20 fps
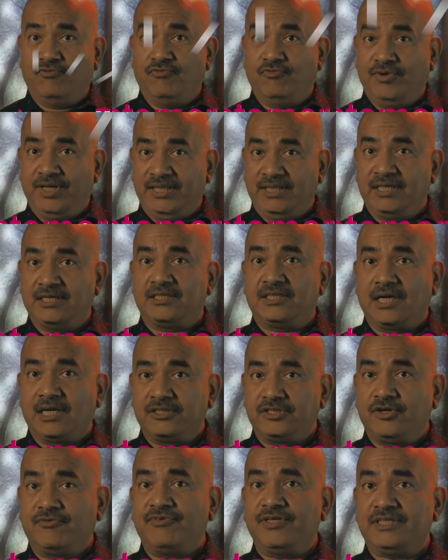win the
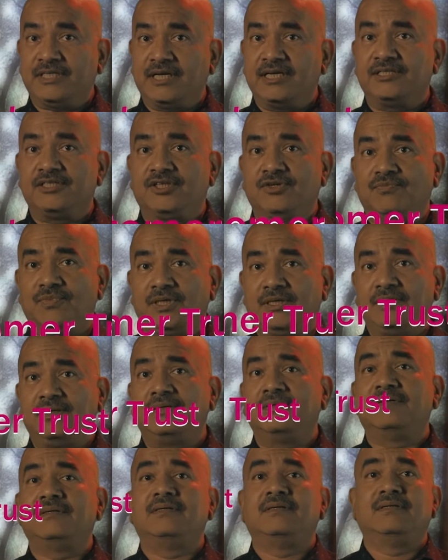trust of his customer,
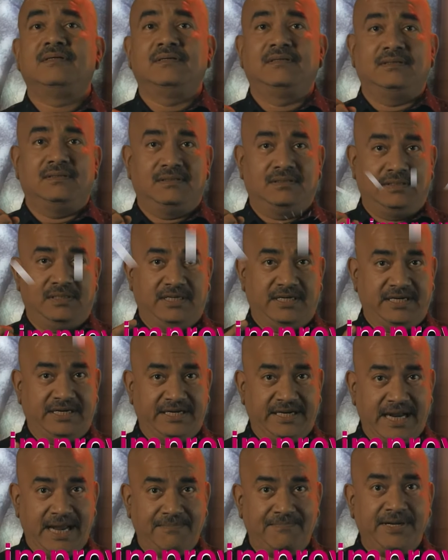
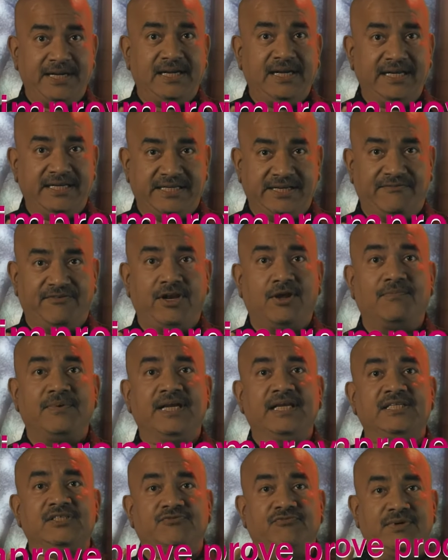rapidly developing
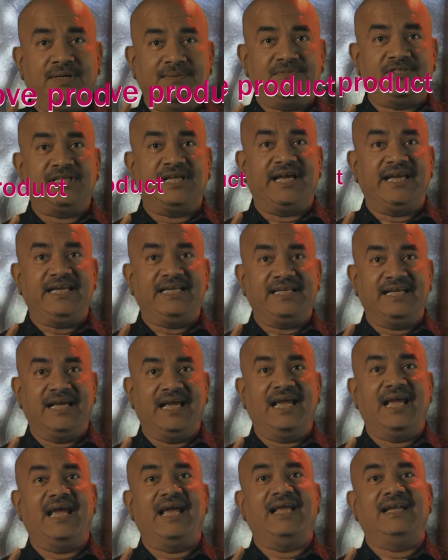his website
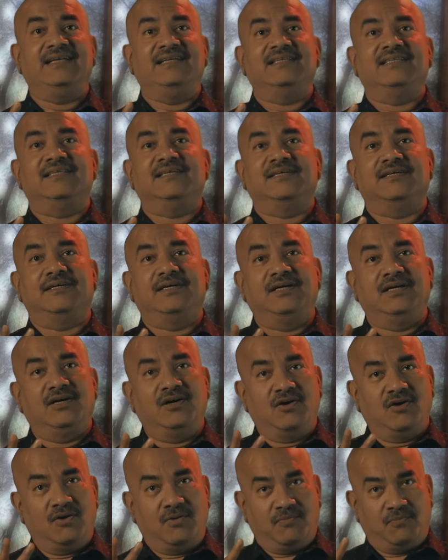and the
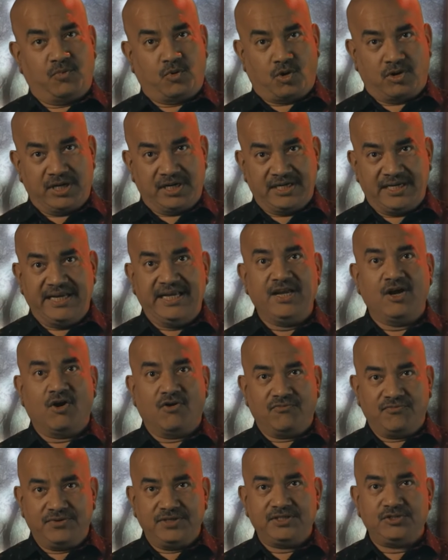product he
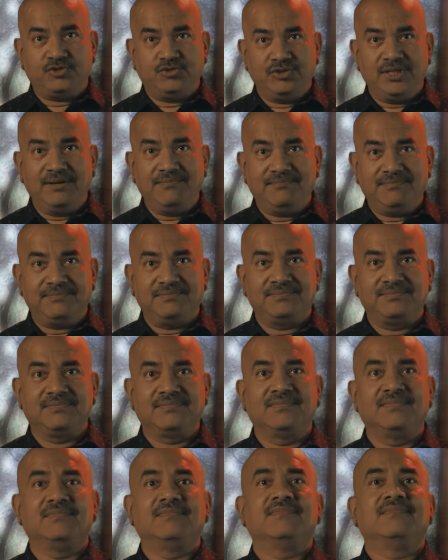offered through them,
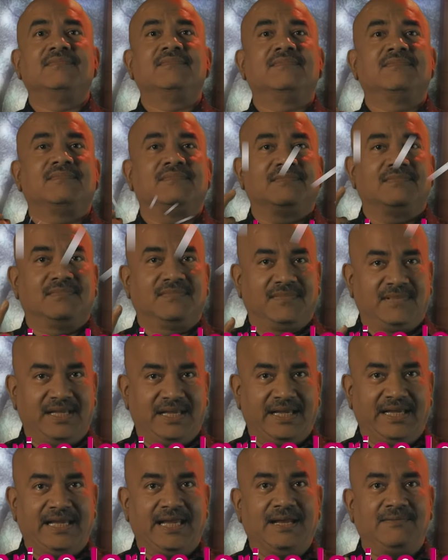
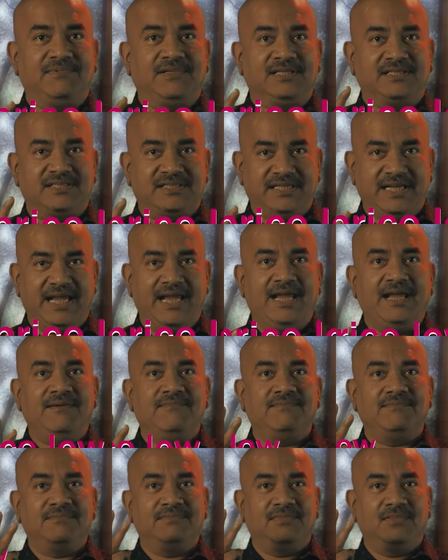get the
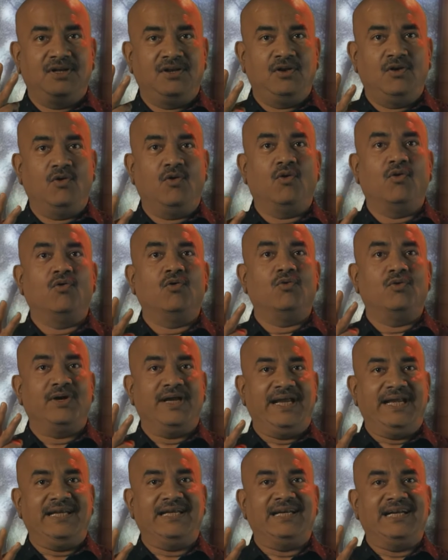same low
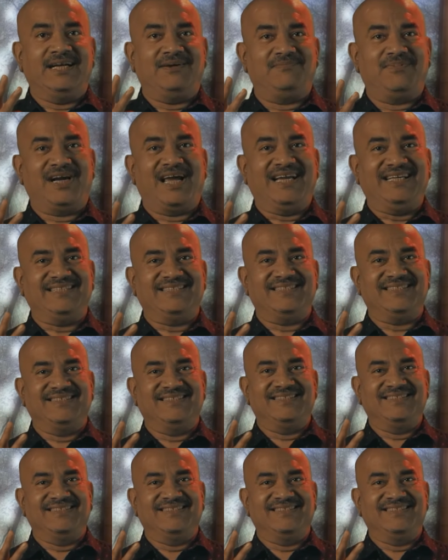internet price.